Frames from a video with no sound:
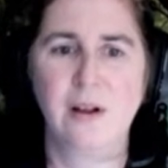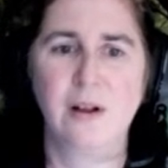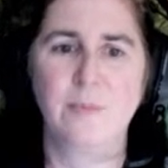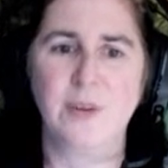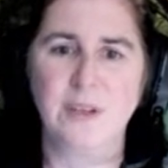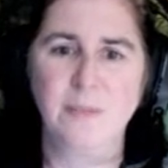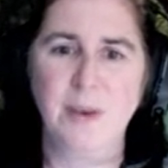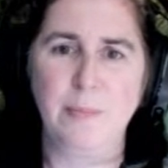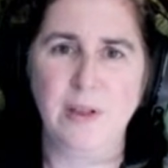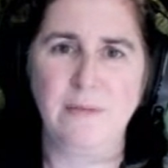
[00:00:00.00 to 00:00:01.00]
But some
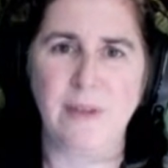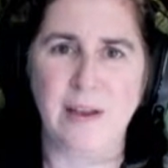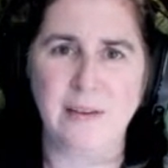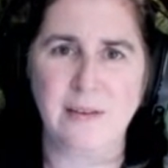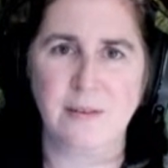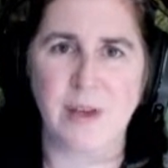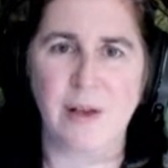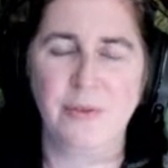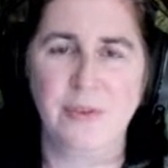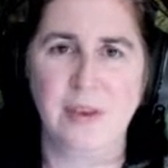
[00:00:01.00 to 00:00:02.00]
people have asked
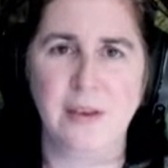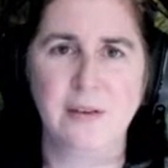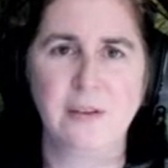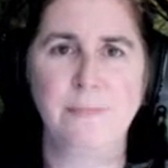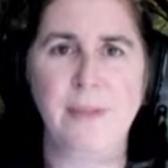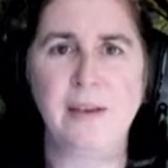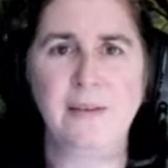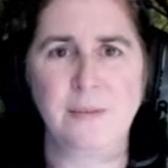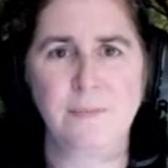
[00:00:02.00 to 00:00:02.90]
about the space